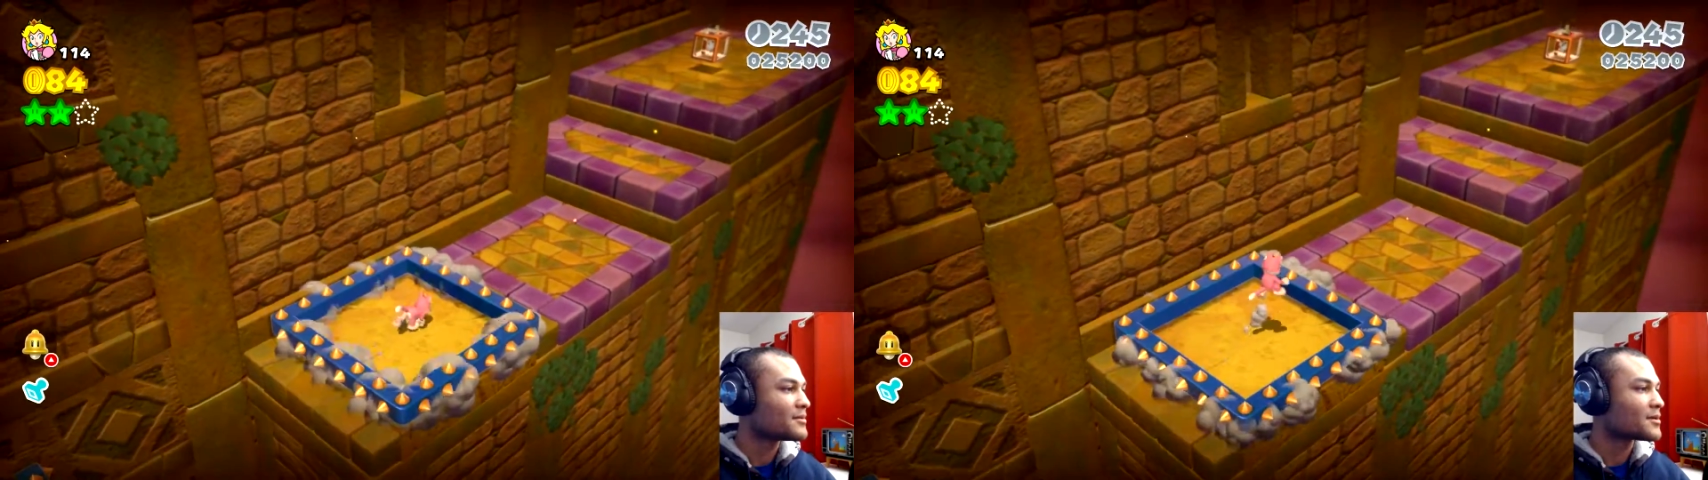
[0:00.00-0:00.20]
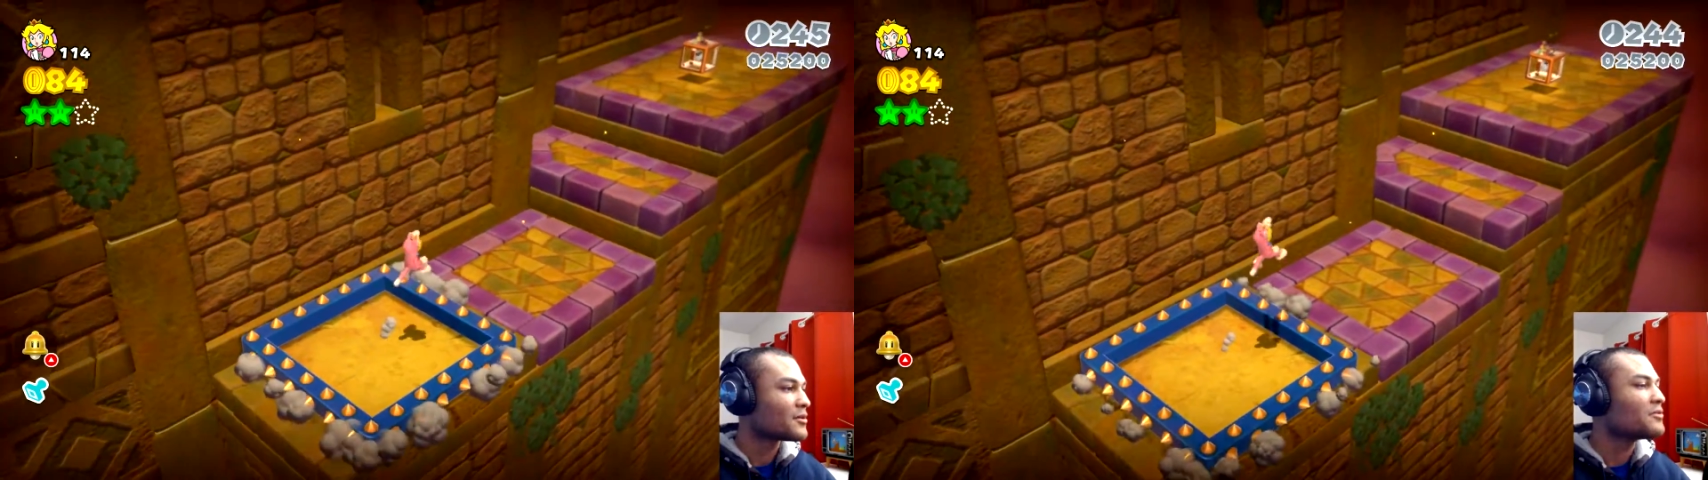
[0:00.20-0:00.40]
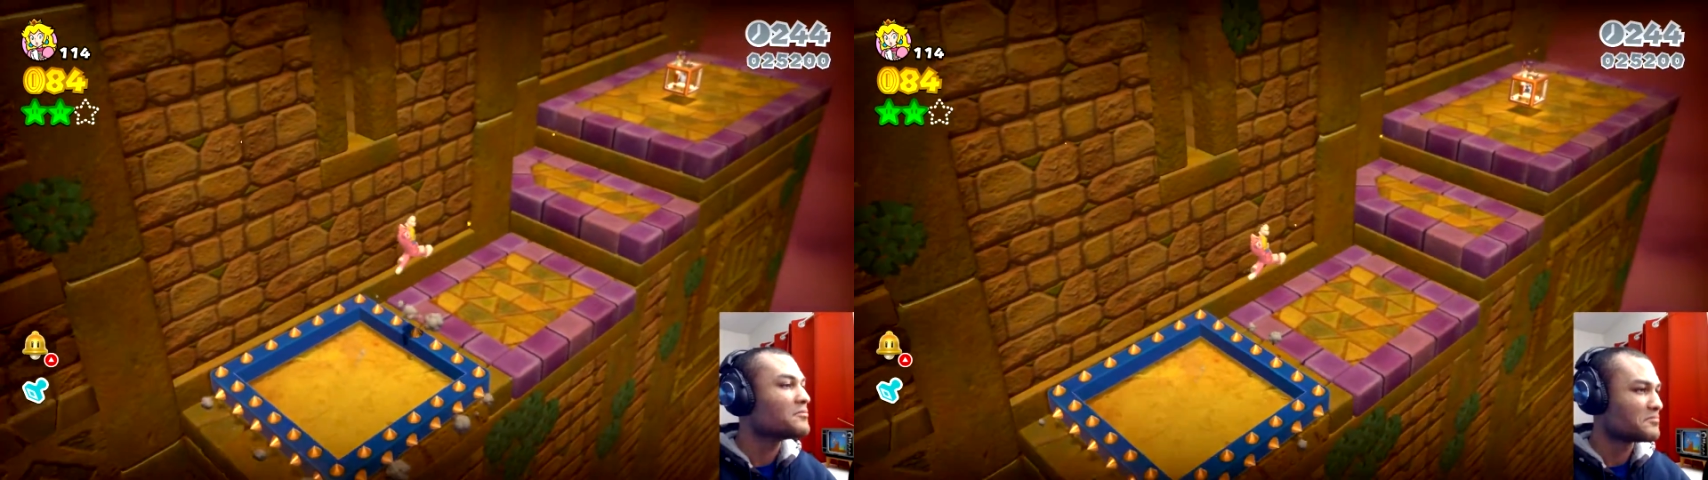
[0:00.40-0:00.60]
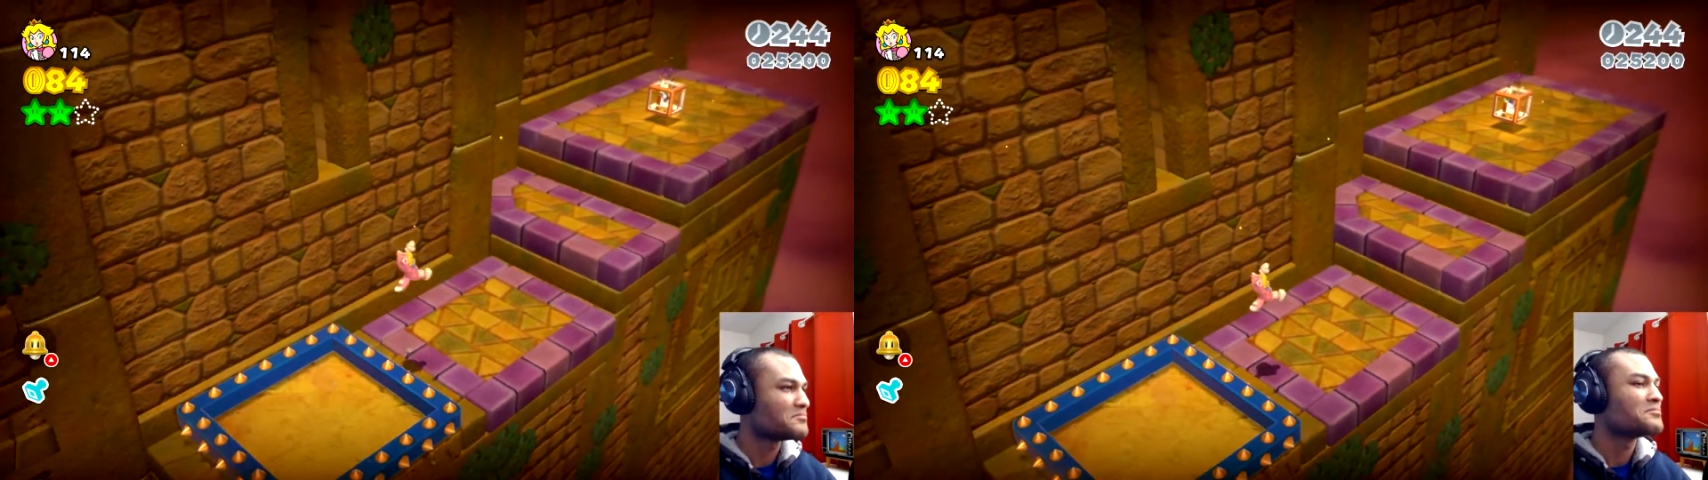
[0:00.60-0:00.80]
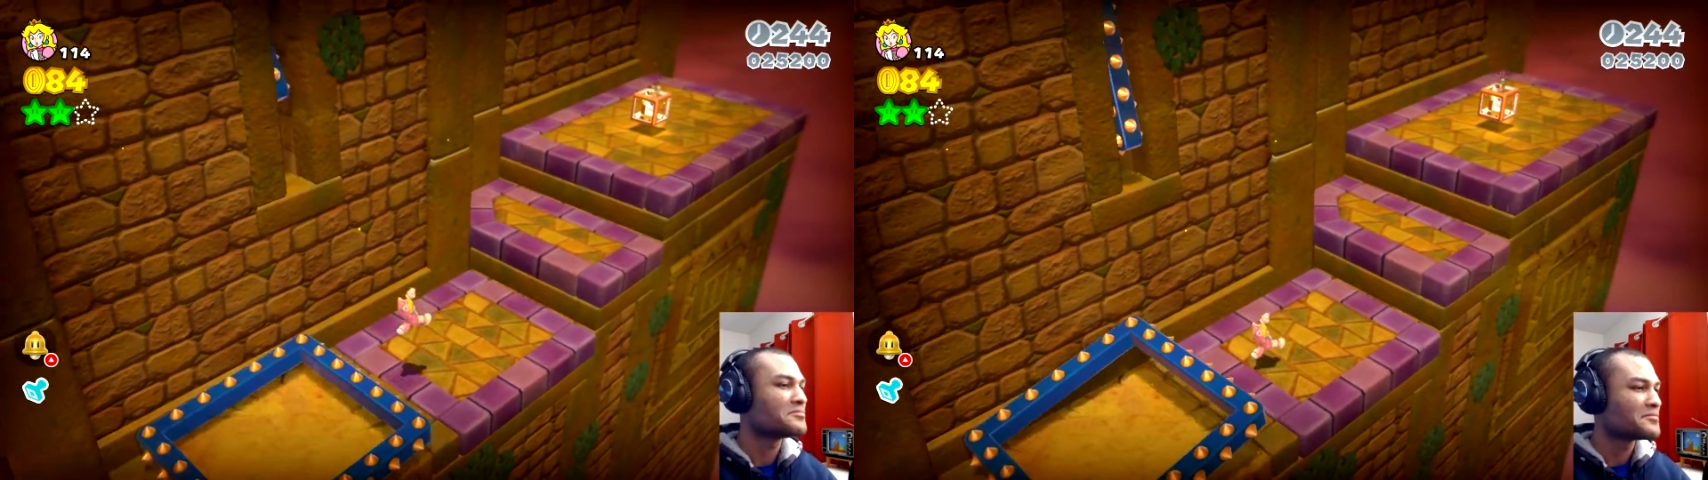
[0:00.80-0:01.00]
There we go.
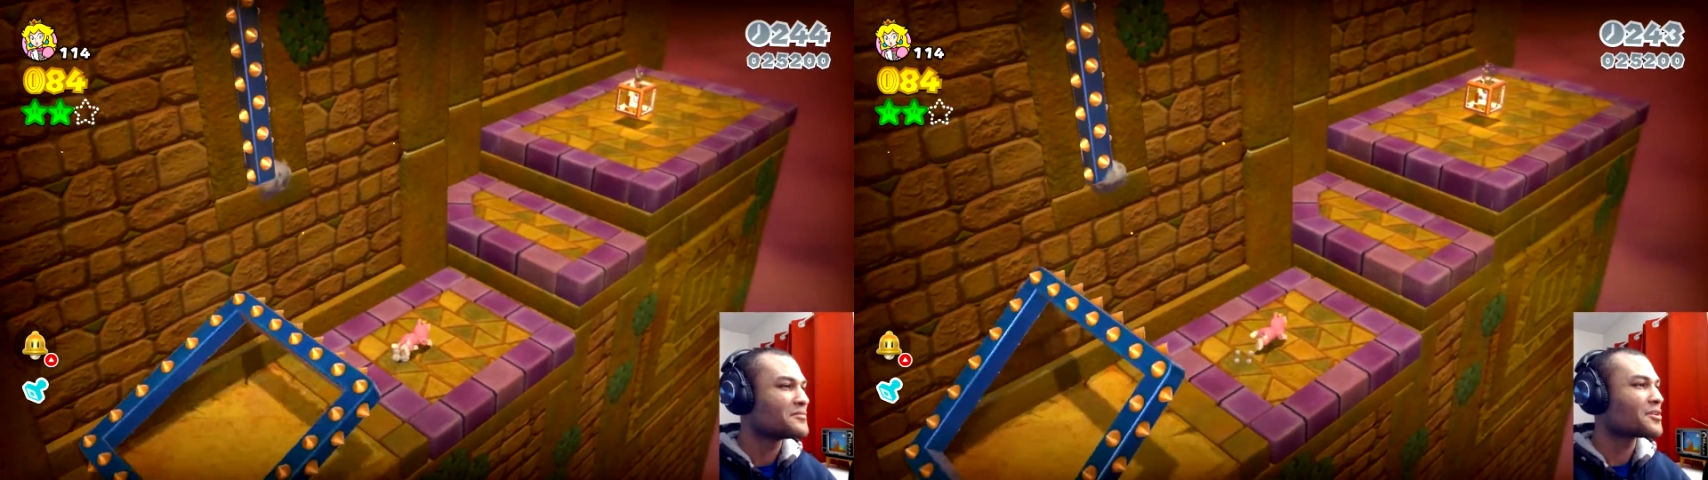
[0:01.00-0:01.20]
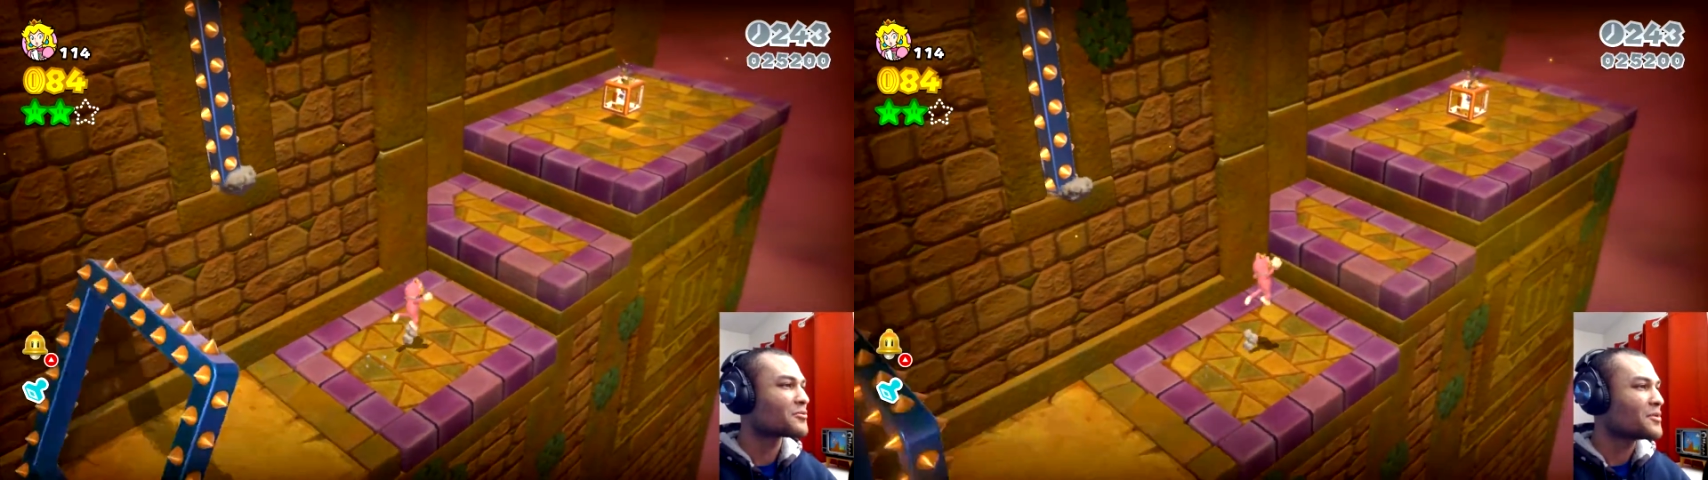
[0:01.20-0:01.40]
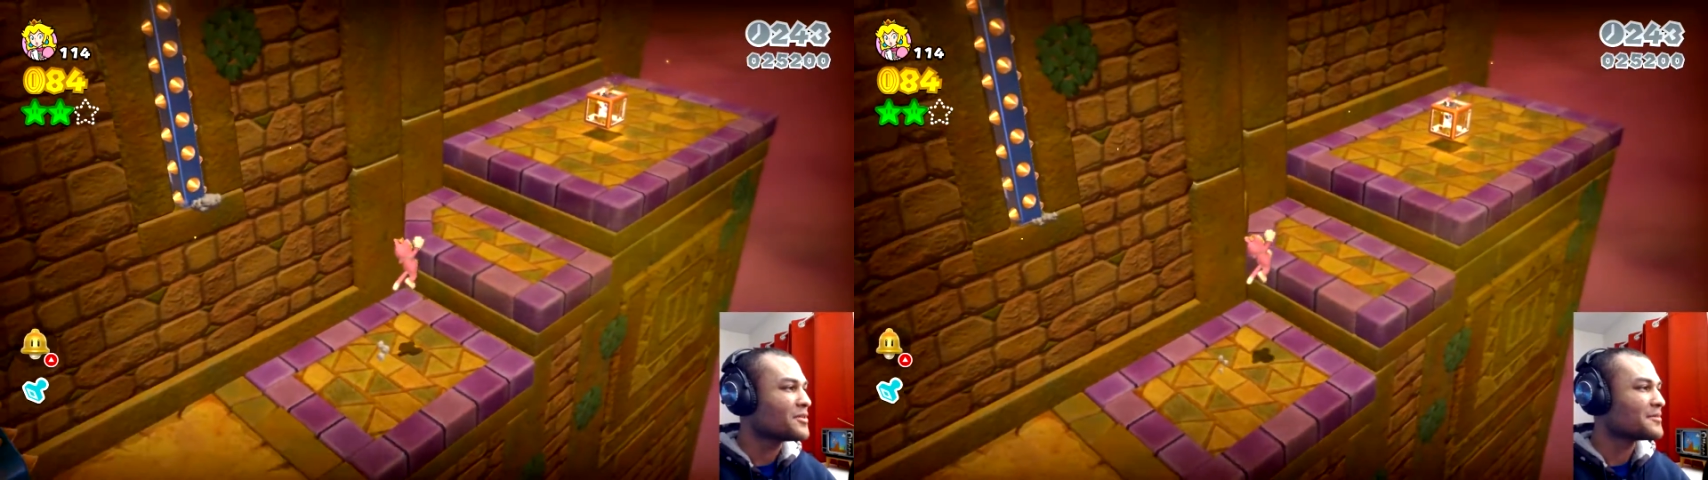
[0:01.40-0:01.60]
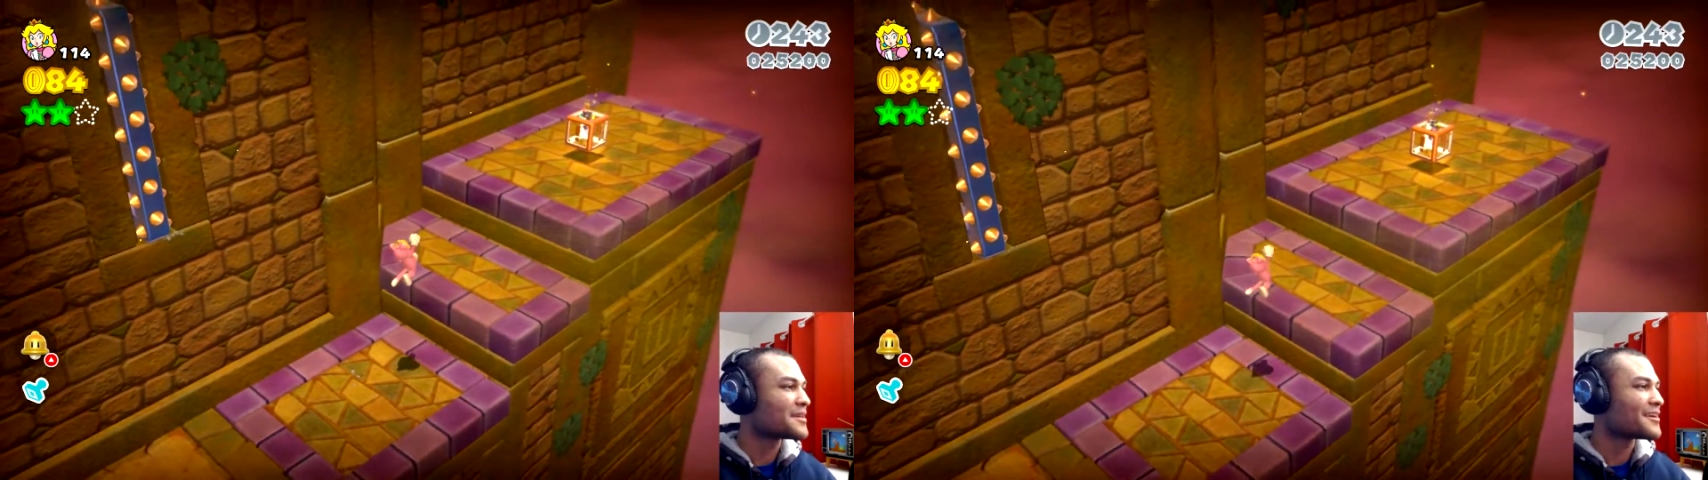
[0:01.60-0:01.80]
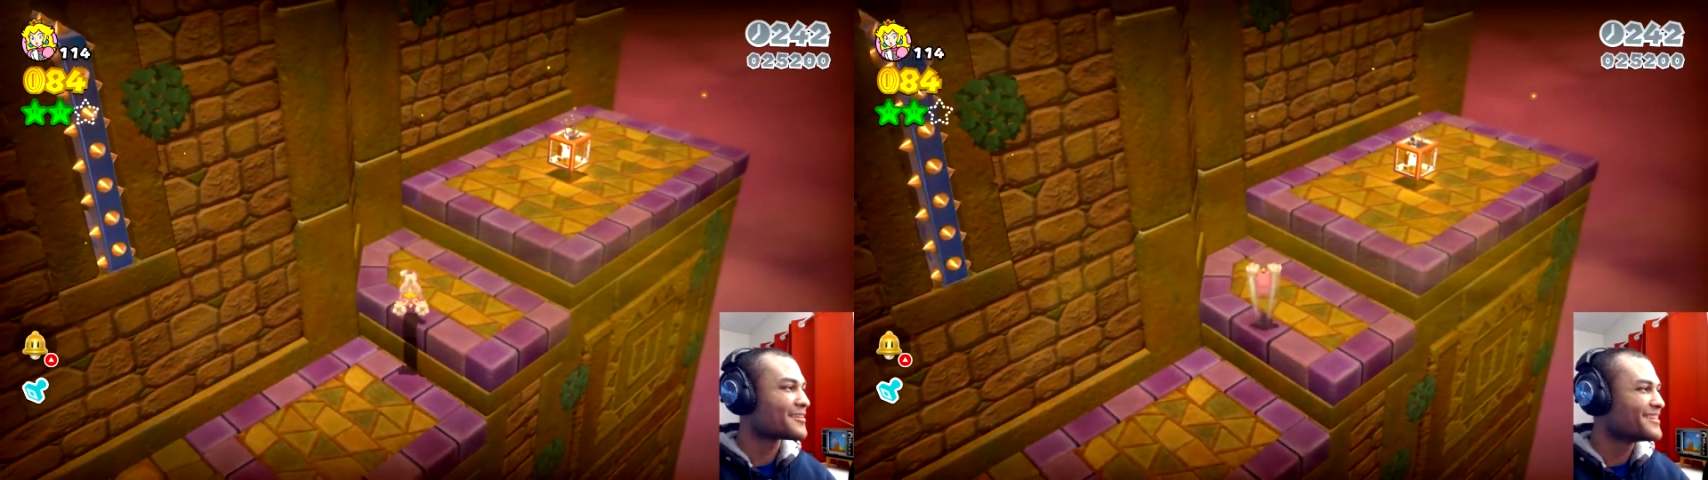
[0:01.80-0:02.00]
A little
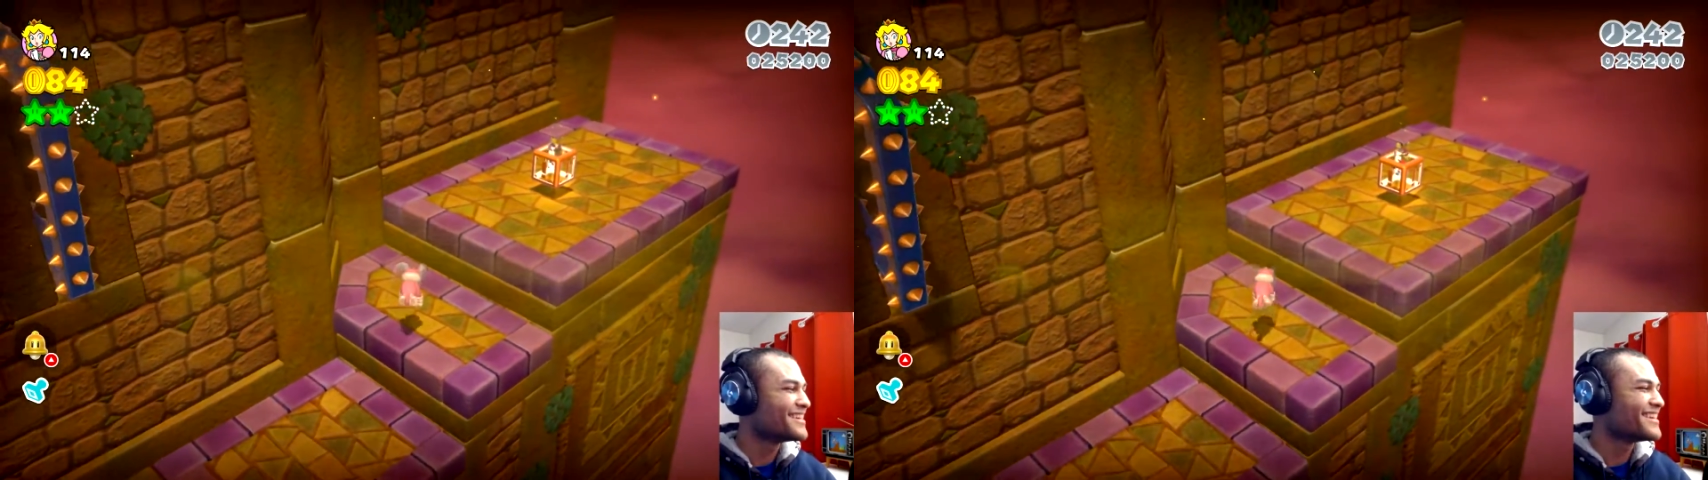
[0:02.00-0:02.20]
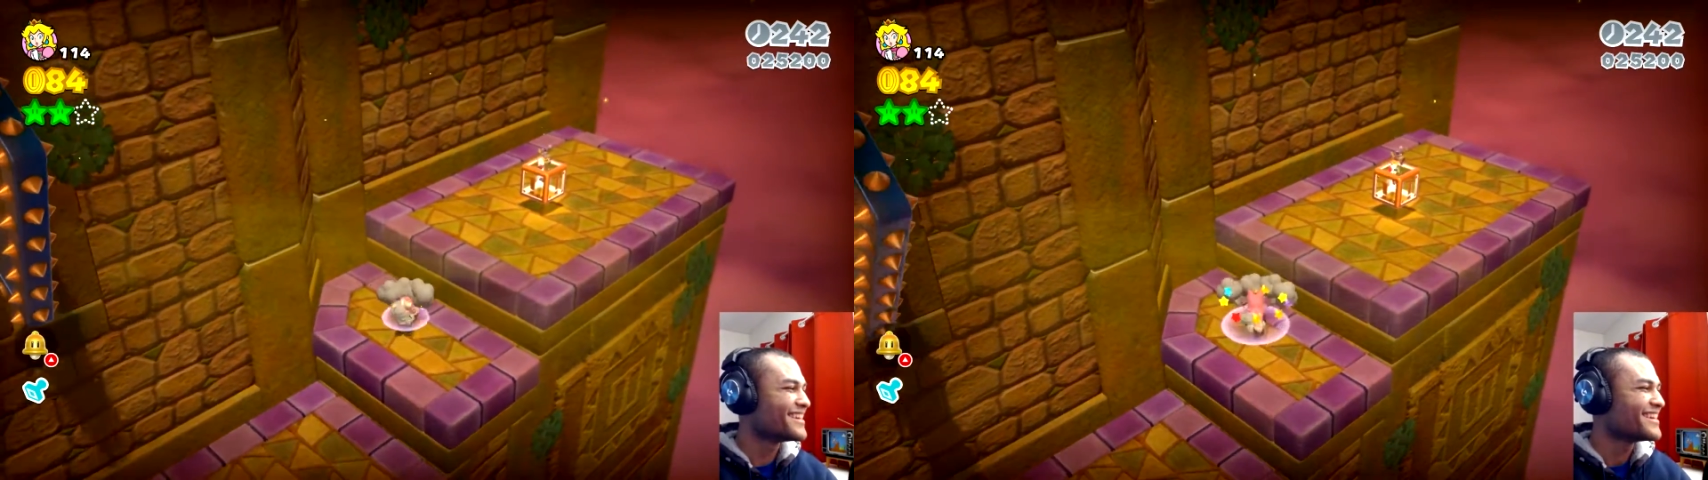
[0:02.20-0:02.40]
rhythm there.